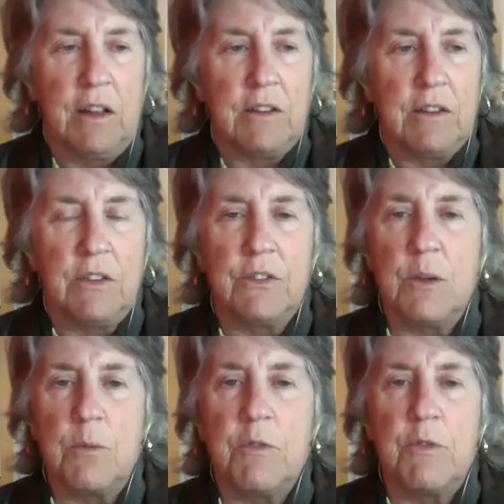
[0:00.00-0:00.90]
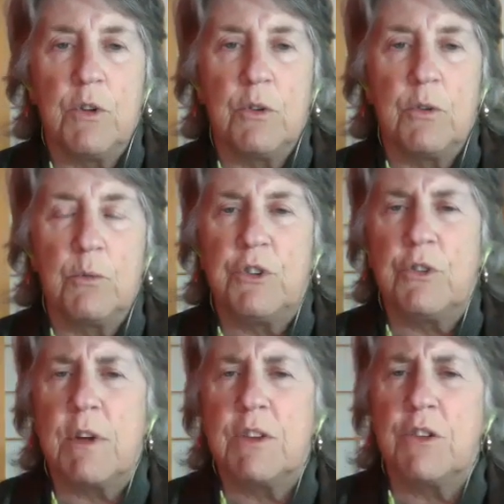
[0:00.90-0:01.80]
So some of you, would you
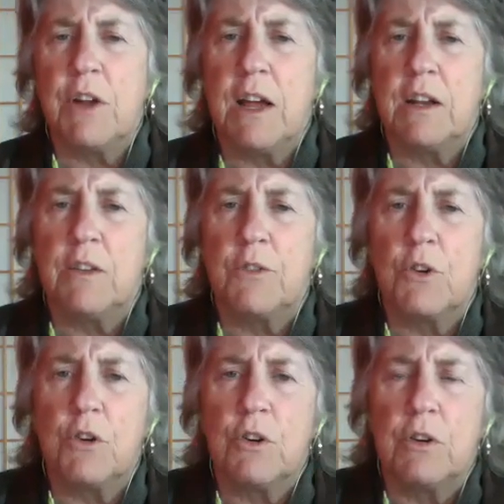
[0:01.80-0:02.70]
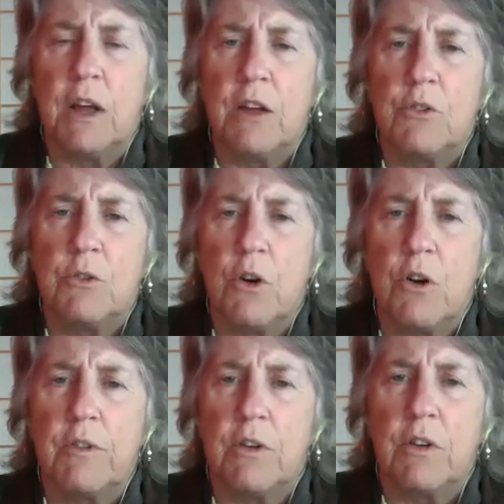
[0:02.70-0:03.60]
raise your hand if you heard Andrew
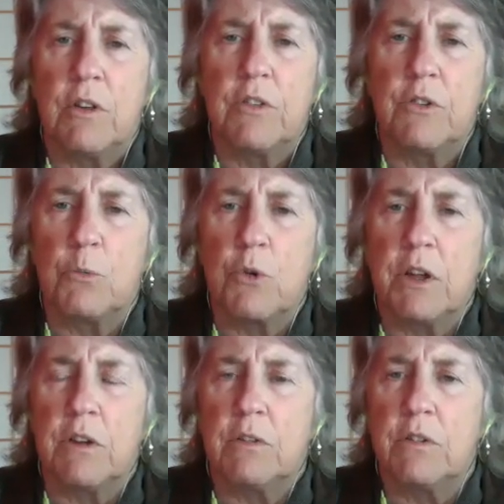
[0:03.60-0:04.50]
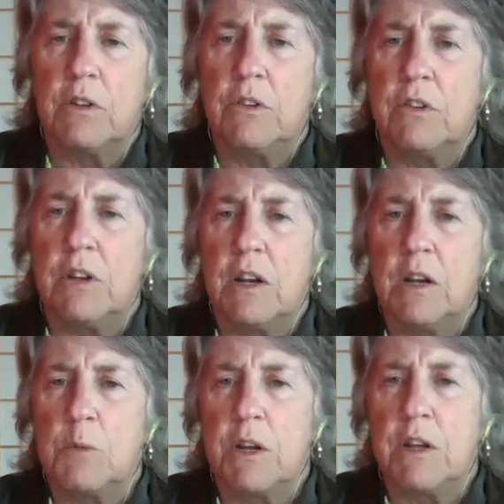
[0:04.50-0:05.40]
Harvey this morning? Did
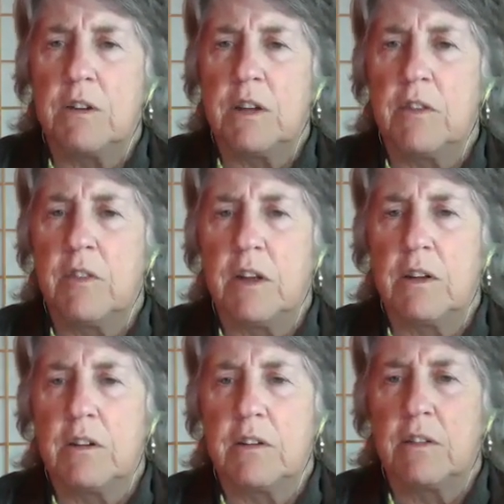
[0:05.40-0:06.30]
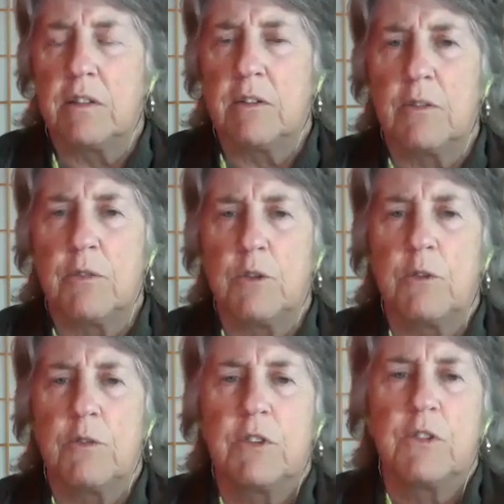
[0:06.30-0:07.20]
anybody attend that? There are a few
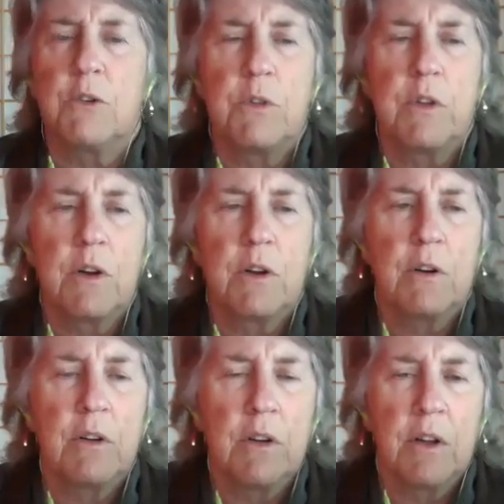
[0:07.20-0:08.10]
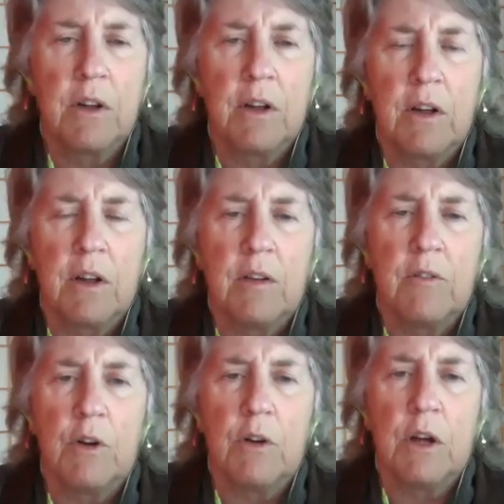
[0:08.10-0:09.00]
of us who were there.
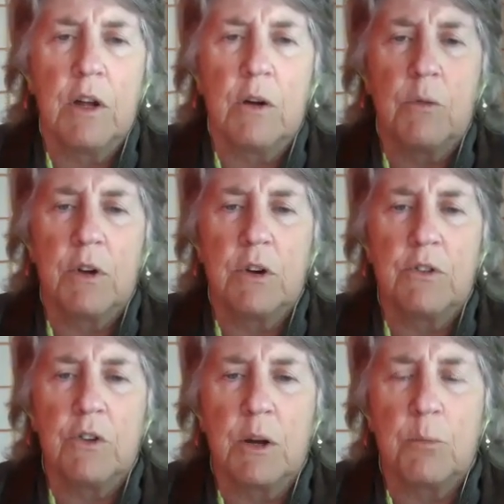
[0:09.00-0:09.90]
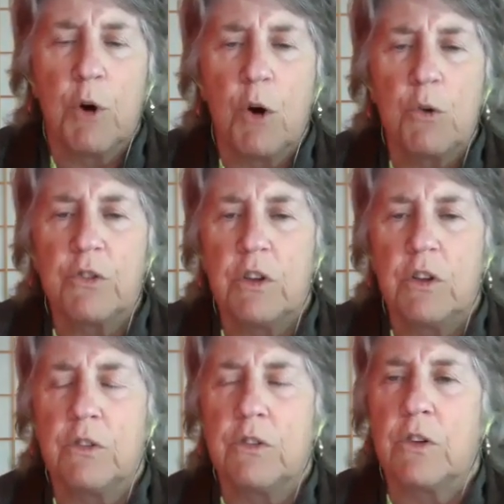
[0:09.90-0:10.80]
We're going to try to post
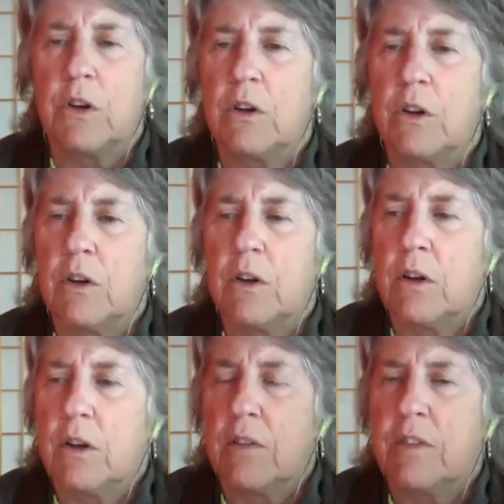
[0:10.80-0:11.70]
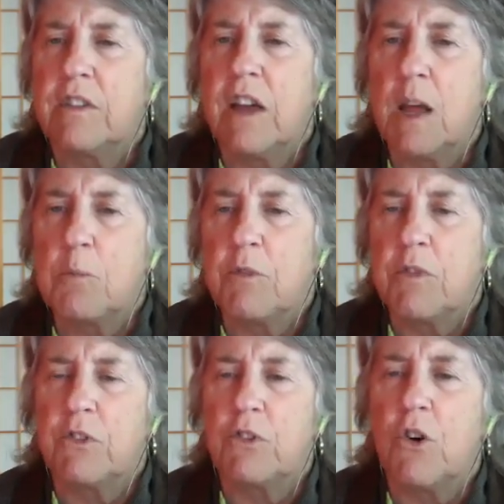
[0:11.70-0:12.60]
the tape of
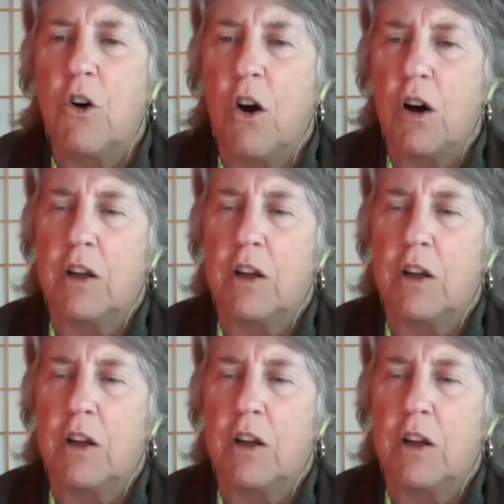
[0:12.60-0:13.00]
his talk.